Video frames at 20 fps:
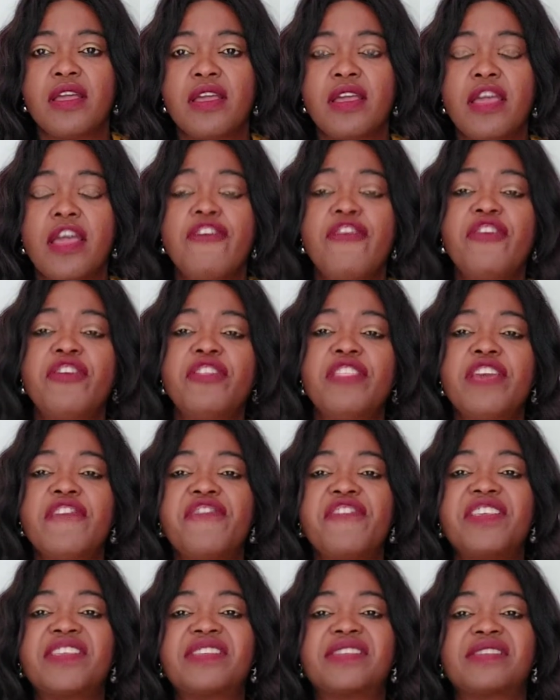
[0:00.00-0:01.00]
Even
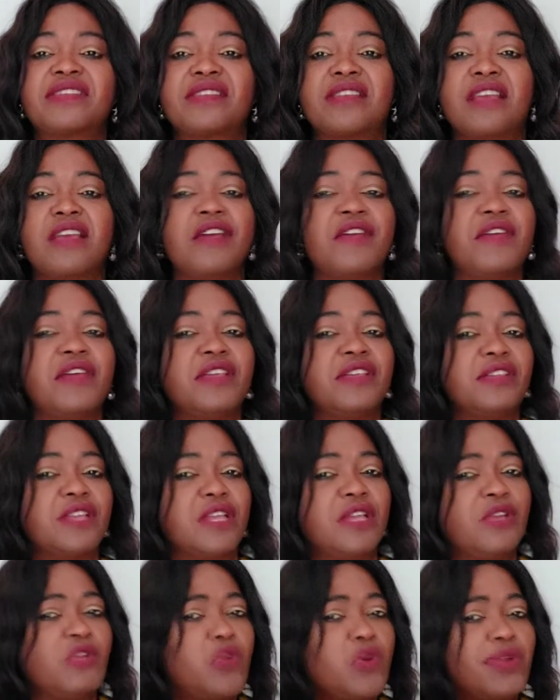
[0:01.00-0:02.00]
if it's, it,
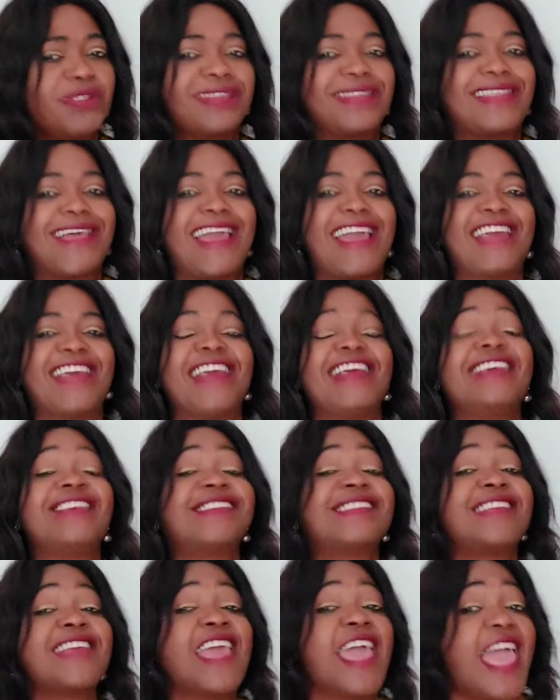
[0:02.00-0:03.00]
it, it looks like
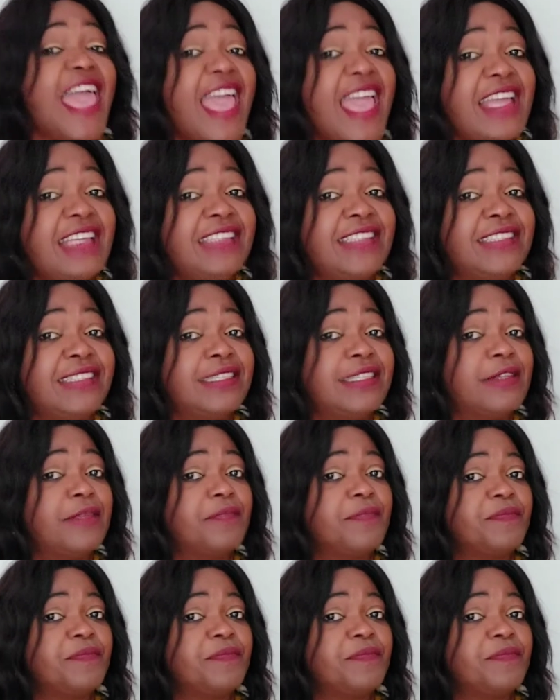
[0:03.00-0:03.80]
it's the end,